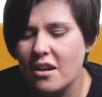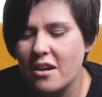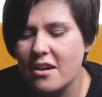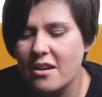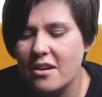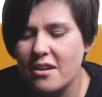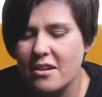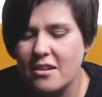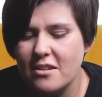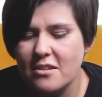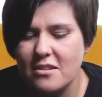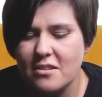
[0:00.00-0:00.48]

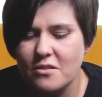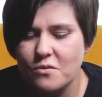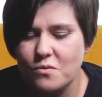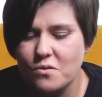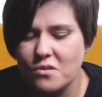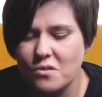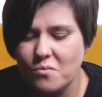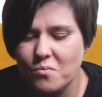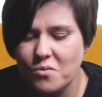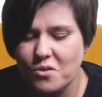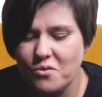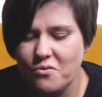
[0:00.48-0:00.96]
and he
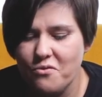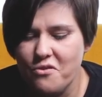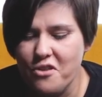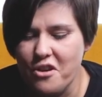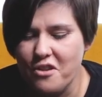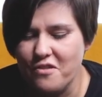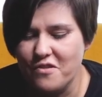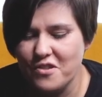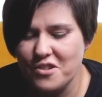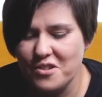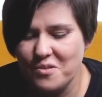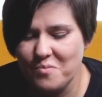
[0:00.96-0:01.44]
was a bit
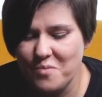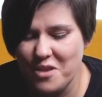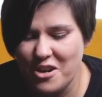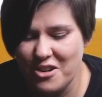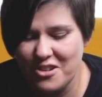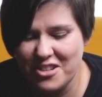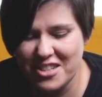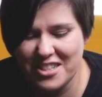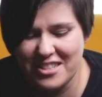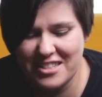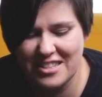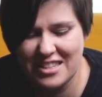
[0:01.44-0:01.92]
worried
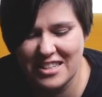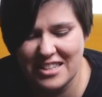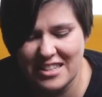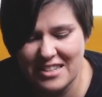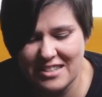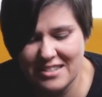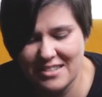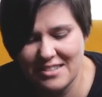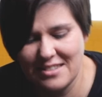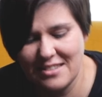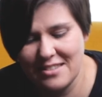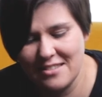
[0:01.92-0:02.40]
about his
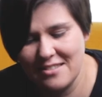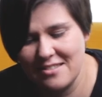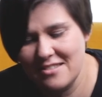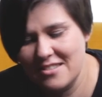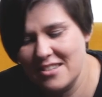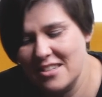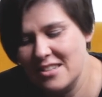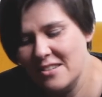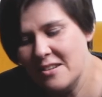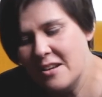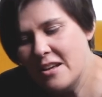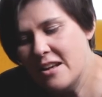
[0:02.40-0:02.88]
ears and
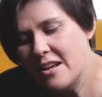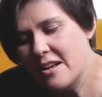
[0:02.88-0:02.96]
said